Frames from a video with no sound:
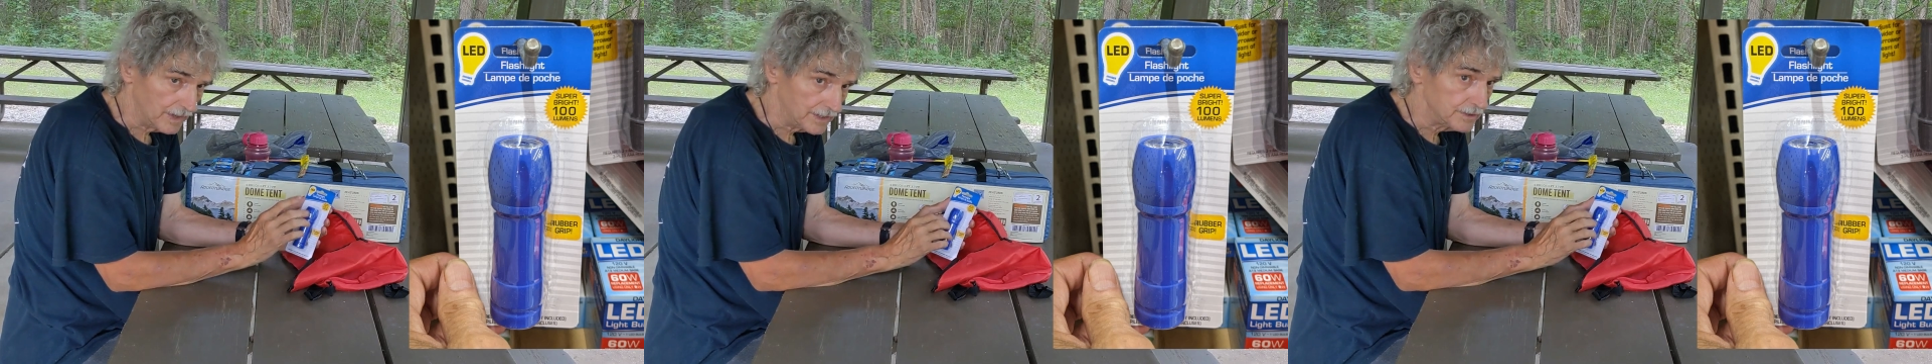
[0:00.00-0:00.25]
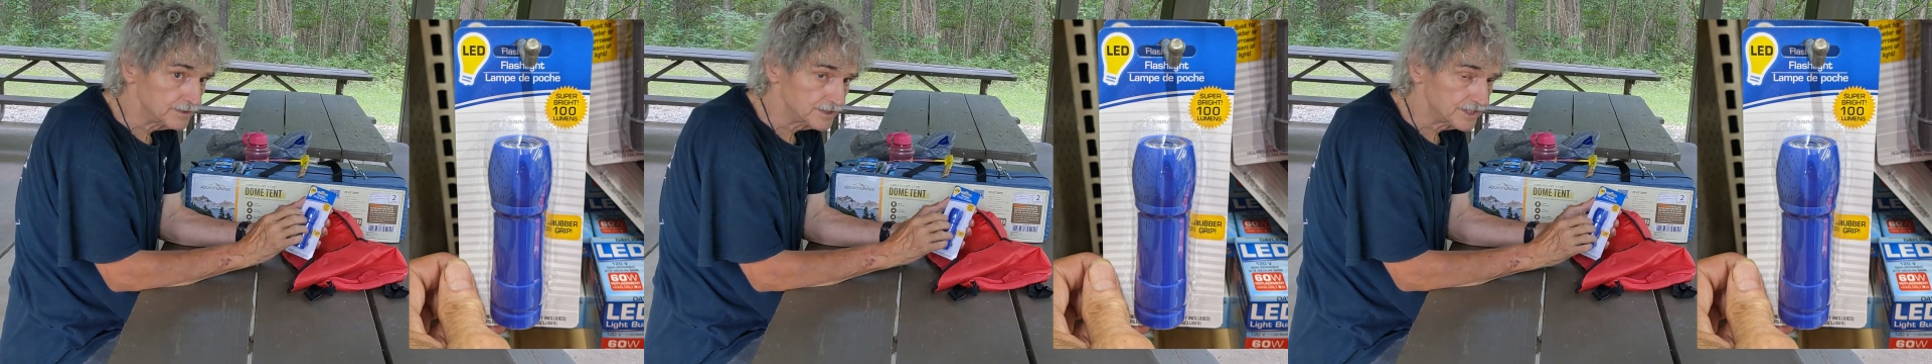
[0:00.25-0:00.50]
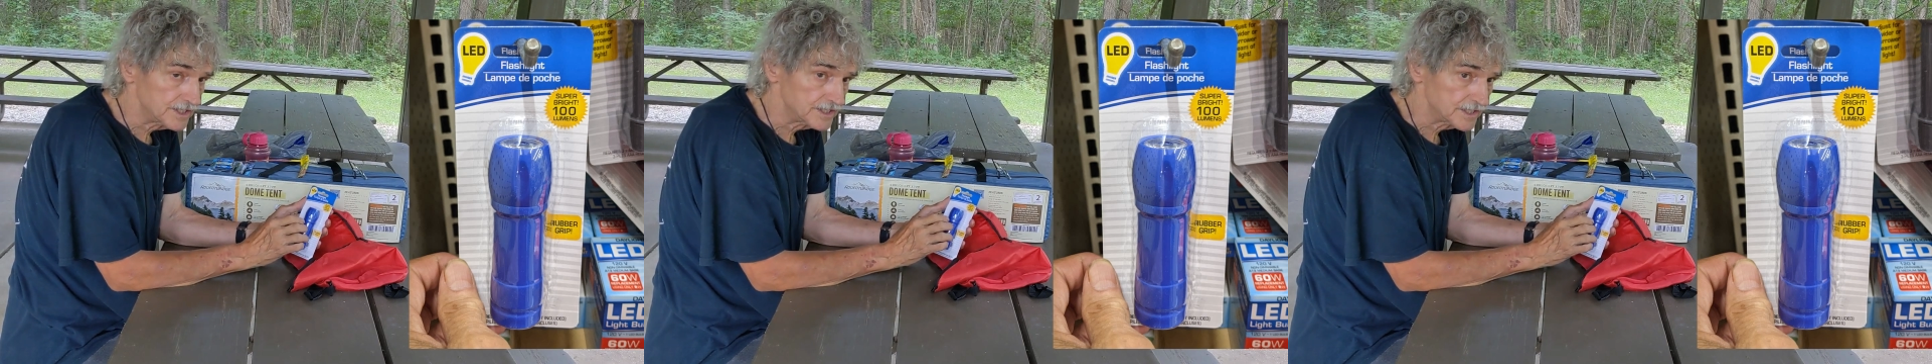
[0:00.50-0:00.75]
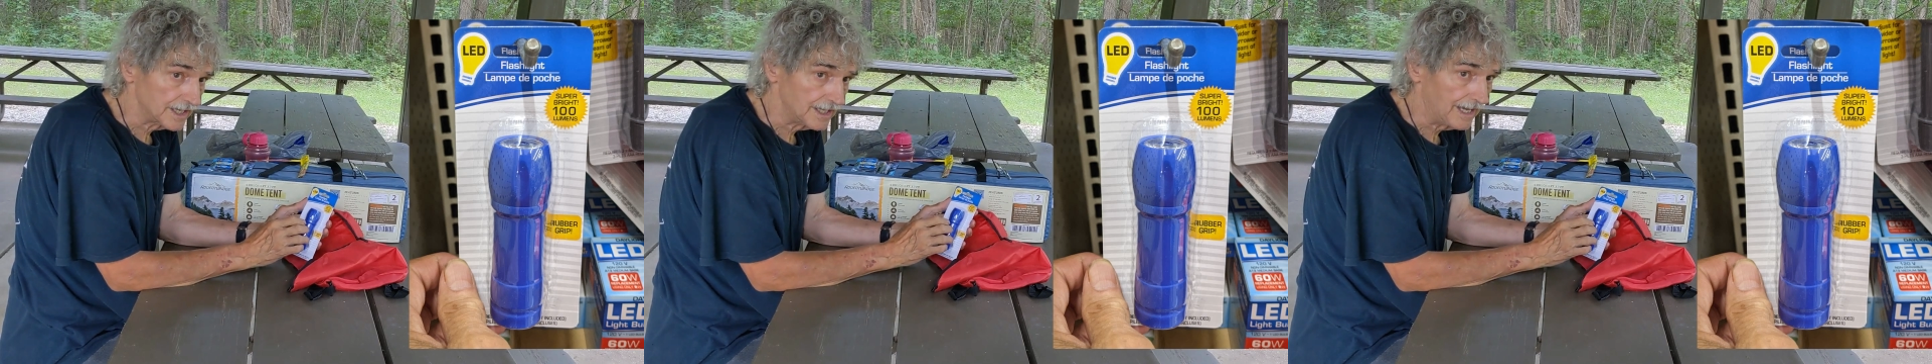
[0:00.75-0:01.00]
use
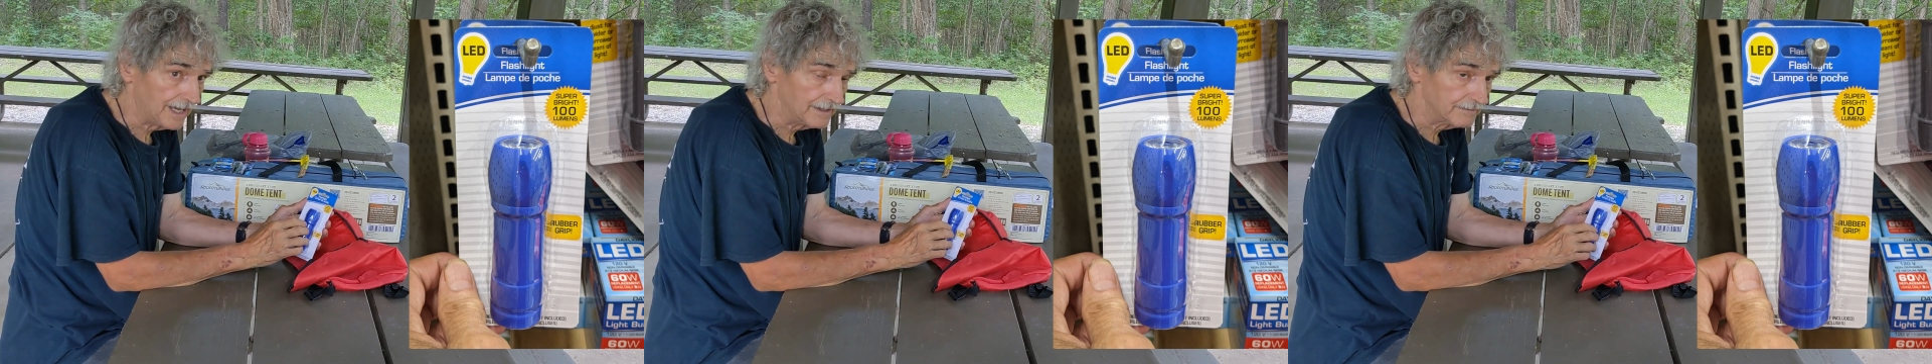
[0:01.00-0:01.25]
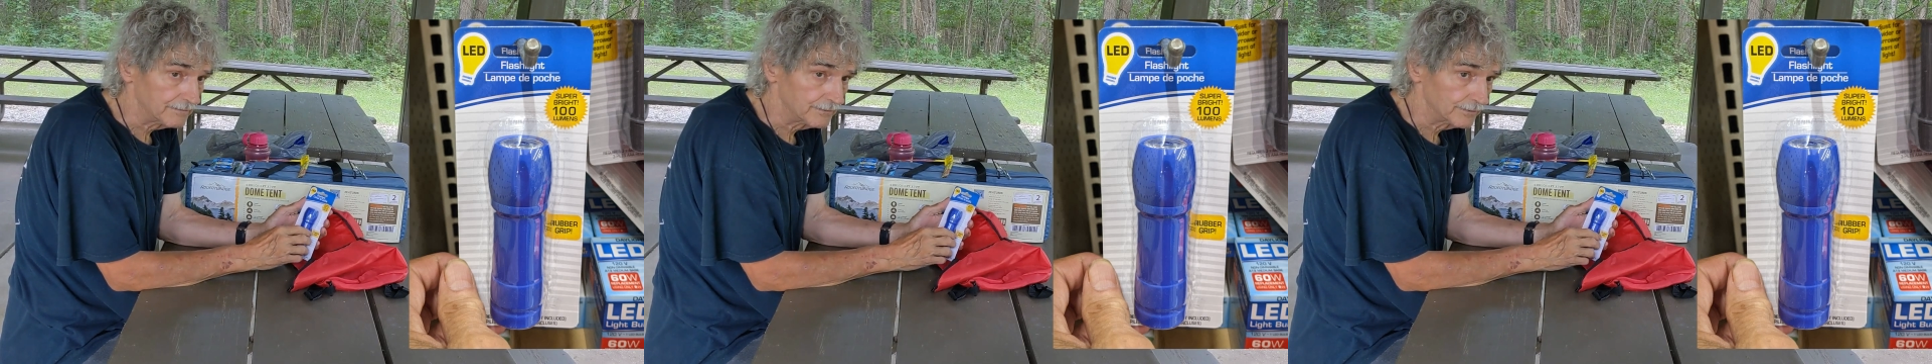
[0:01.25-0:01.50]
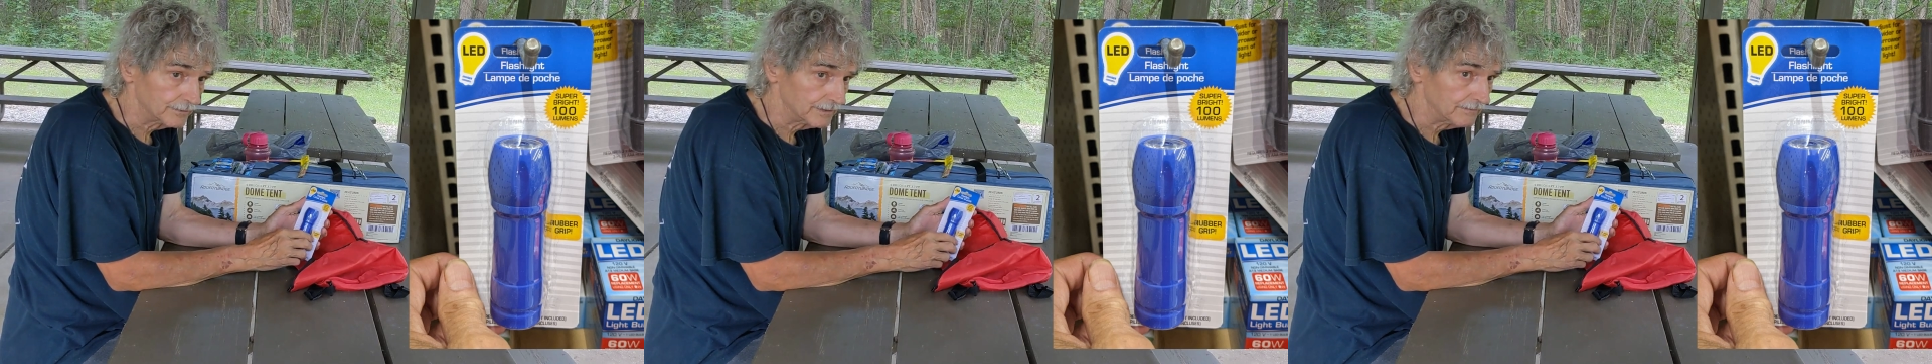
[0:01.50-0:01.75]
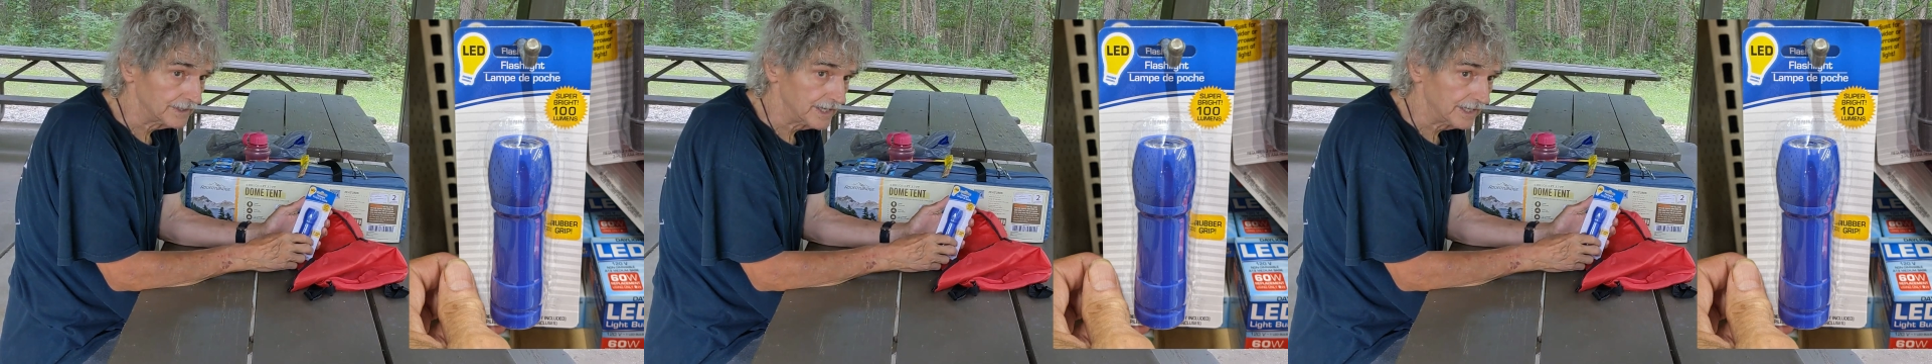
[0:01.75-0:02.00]
these a lot for
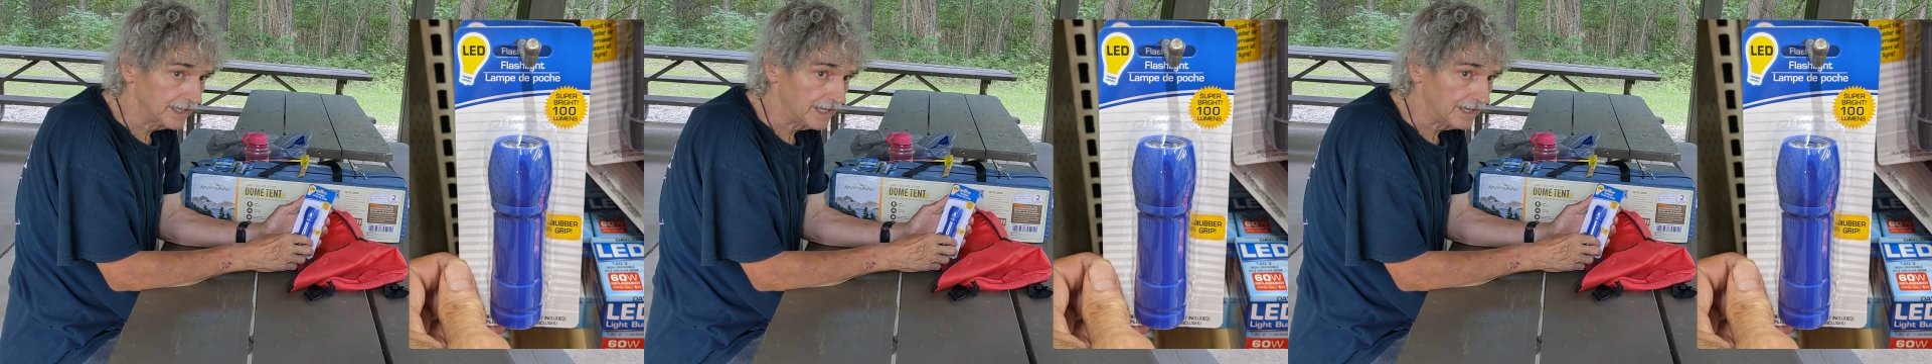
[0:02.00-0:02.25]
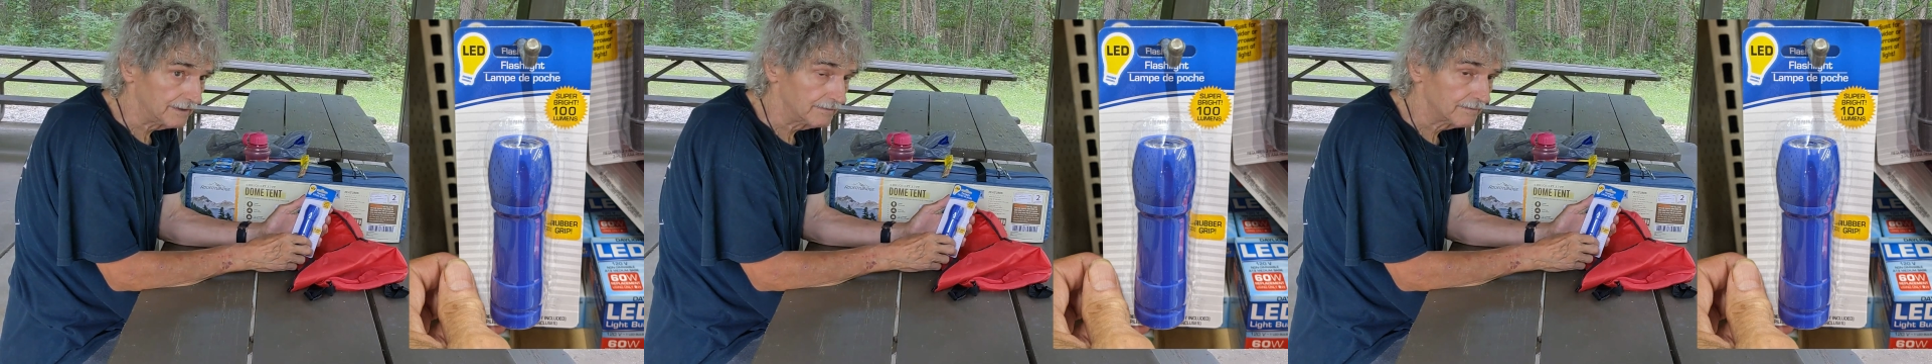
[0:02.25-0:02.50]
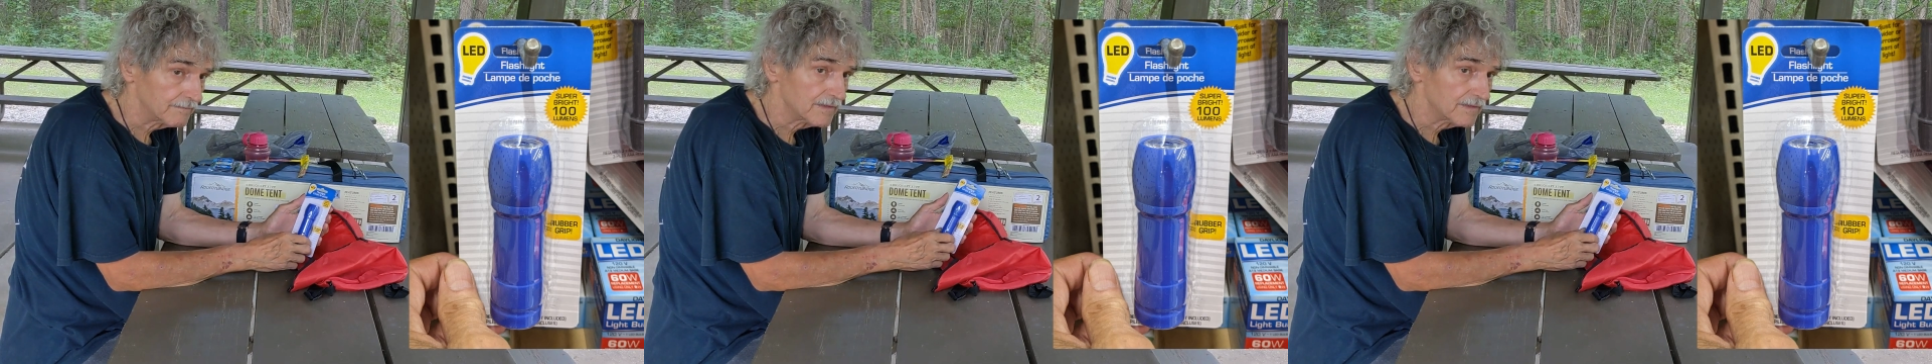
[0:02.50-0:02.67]
everyday life.